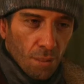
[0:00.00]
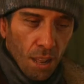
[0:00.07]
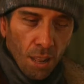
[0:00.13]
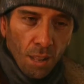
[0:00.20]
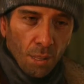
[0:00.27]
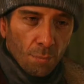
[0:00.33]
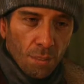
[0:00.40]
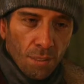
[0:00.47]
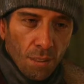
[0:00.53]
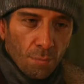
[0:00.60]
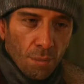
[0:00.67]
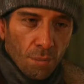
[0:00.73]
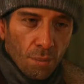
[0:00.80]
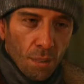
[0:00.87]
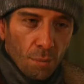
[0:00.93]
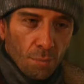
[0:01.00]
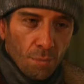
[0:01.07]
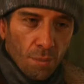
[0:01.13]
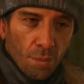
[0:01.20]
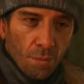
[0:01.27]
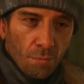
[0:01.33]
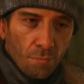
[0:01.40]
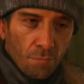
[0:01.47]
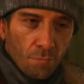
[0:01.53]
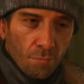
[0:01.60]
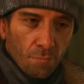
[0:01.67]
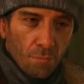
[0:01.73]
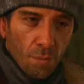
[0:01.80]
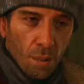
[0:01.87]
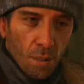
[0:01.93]
don't know how many times I thought I was gonna
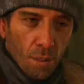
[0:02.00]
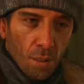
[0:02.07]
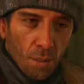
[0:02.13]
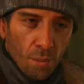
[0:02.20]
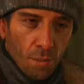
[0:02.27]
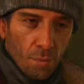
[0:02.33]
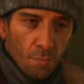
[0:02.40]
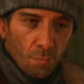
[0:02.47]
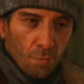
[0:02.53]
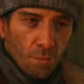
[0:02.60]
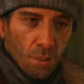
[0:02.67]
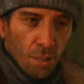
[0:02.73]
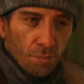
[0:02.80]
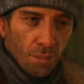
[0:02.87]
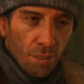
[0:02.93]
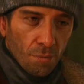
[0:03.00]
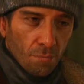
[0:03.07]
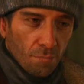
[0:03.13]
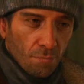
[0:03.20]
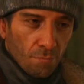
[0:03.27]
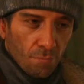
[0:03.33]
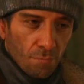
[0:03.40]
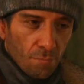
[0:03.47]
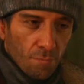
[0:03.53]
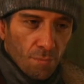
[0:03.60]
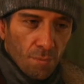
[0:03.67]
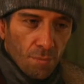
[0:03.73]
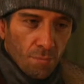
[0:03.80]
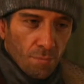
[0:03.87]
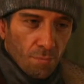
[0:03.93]
nothing.
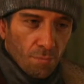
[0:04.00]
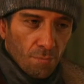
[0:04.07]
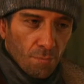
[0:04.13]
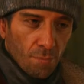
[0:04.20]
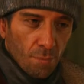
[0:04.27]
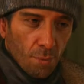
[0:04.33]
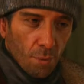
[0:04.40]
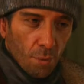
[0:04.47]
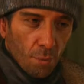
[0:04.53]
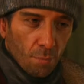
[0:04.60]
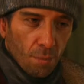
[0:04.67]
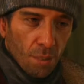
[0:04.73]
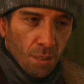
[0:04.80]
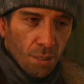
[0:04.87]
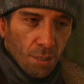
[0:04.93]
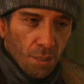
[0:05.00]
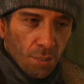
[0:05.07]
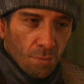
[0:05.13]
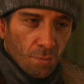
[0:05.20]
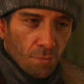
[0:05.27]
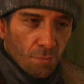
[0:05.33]
Let's go completely nuts.